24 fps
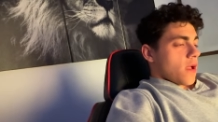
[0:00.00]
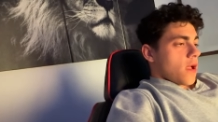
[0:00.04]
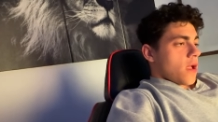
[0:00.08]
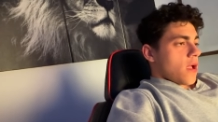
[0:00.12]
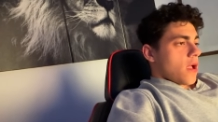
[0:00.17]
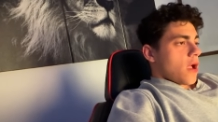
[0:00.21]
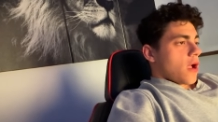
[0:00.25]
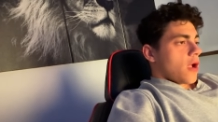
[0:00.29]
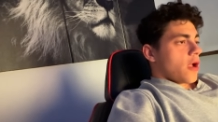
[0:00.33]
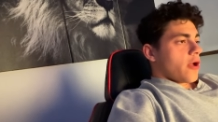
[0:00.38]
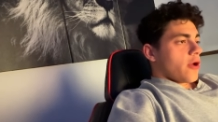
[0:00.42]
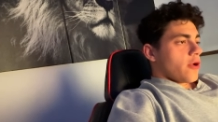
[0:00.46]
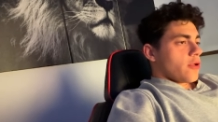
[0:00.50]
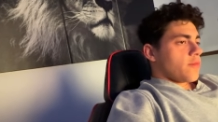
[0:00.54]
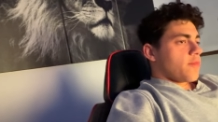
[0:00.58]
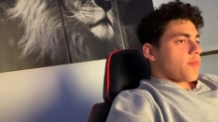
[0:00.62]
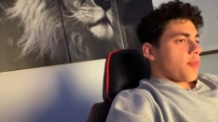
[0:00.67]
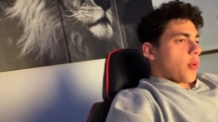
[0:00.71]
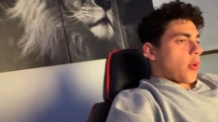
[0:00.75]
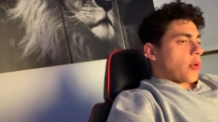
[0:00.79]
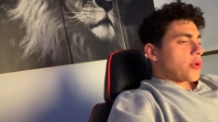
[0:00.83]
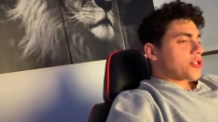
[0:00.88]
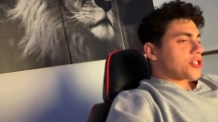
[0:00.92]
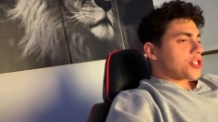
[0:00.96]
a good
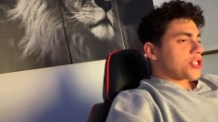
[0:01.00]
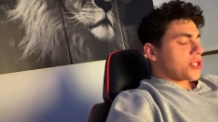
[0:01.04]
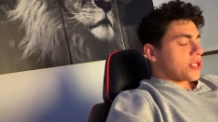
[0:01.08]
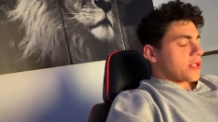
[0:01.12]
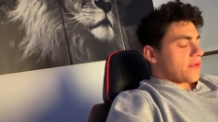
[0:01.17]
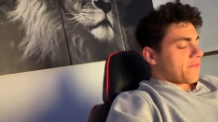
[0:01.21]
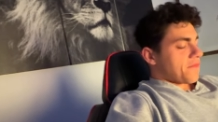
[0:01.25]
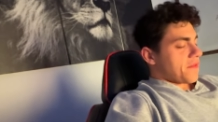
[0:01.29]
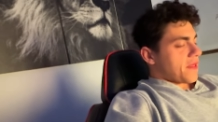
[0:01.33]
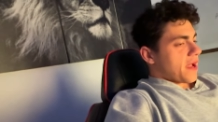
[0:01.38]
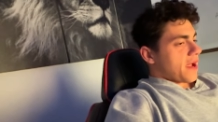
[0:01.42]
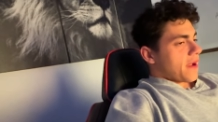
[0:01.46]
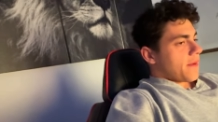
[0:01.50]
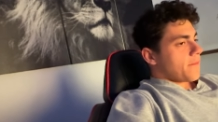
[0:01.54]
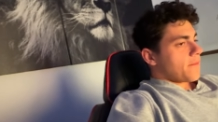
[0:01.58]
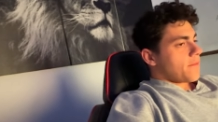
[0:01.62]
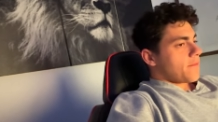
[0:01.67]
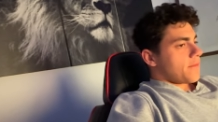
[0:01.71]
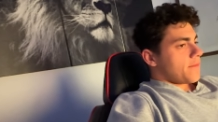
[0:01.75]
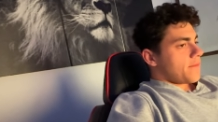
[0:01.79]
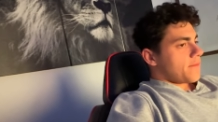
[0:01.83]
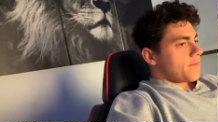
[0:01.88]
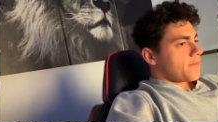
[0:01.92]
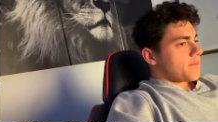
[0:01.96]
portion of that,
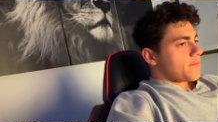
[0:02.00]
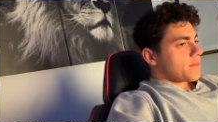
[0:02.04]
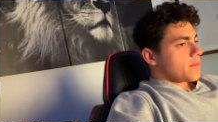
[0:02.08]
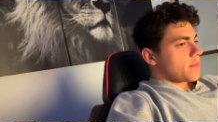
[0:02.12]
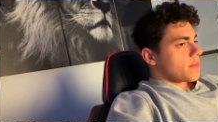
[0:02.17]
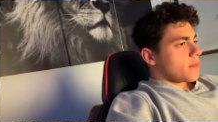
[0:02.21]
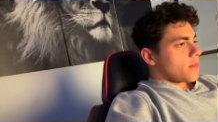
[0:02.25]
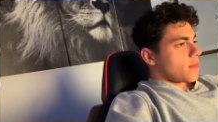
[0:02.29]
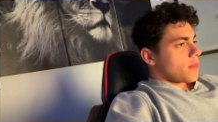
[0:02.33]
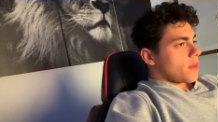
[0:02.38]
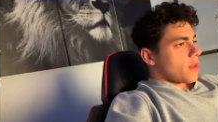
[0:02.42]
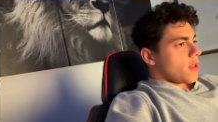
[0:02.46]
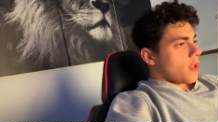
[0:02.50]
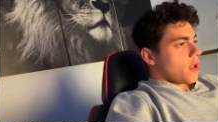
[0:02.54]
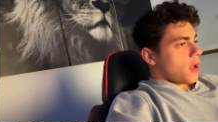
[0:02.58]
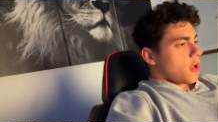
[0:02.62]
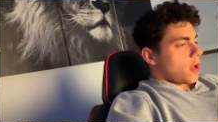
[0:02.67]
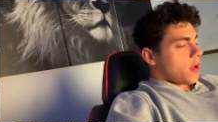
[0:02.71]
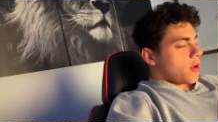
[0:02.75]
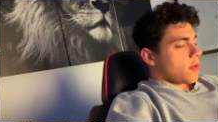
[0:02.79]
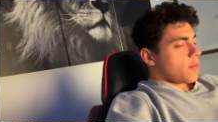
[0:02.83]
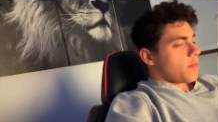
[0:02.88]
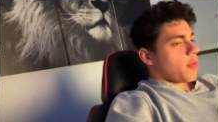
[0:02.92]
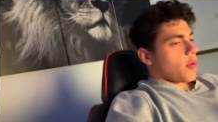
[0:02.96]
a good